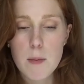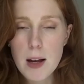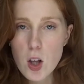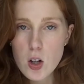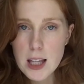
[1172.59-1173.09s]
and my
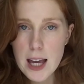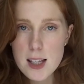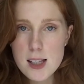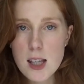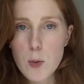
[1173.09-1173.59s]
long
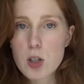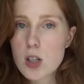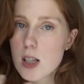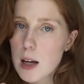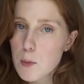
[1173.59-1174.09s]
legs, they were
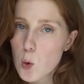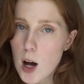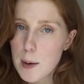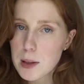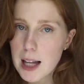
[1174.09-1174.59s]
just like
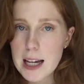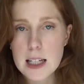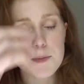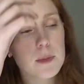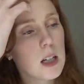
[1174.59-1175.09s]
quite plain.